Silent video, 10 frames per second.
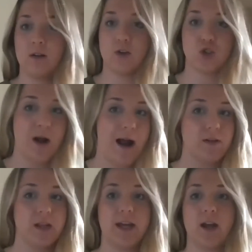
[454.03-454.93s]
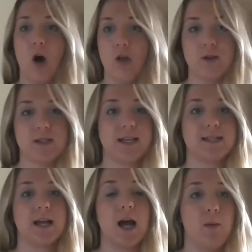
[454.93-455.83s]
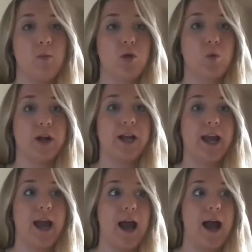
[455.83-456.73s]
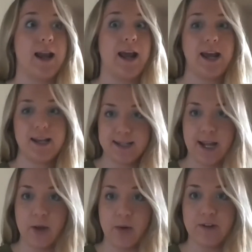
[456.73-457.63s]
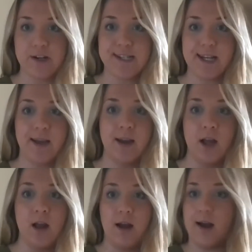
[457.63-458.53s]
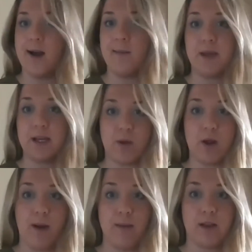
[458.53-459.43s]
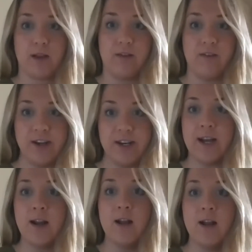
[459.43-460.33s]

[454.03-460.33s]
for traveling, all those things that come with working at a state university because we are publicly funded.